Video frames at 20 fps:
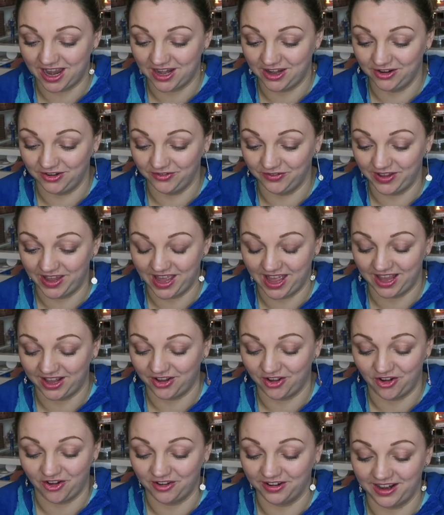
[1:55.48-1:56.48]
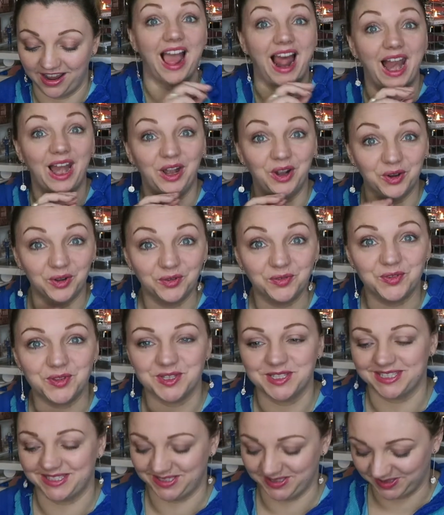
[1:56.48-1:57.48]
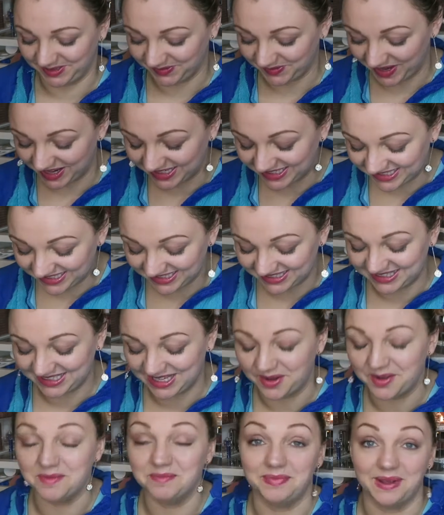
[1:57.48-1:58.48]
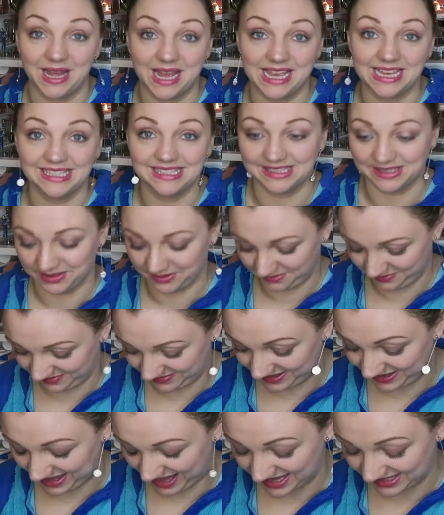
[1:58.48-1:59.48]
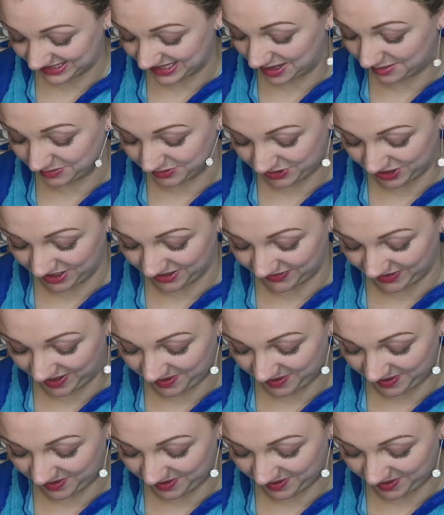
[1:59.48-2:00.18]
love it. I love the stuff. I need to go and buy some. That's how much I love